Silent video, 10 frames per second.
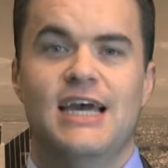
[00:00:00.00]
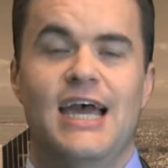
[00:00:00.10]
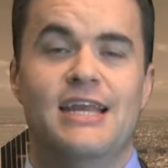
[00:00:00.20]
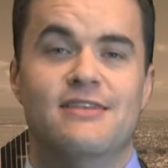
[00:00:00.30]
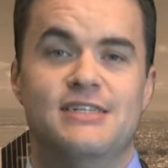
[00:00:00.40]

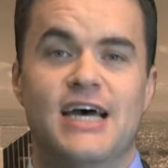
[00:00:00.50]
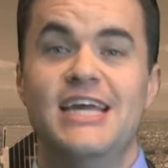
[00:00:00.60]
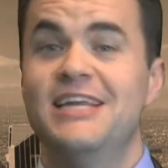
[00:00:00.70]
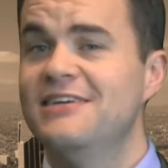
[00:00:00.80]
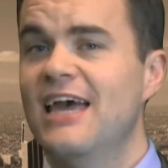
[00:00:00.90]
and the
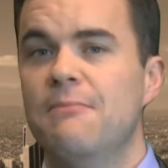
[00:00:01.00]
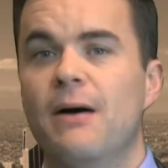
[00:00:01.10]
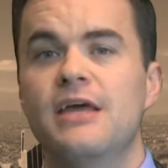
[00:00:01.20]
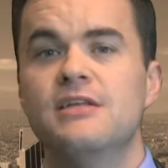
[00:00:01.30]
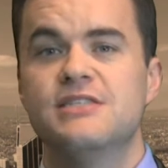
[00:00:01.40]
day and
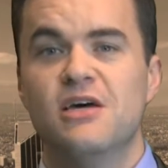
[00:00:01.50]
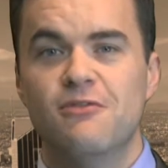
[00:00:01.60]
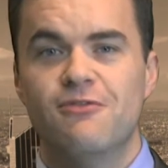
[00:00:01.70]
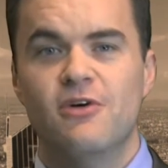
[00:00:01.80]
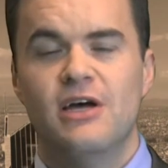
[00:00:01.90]
campaign
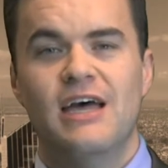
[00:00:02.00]
itself,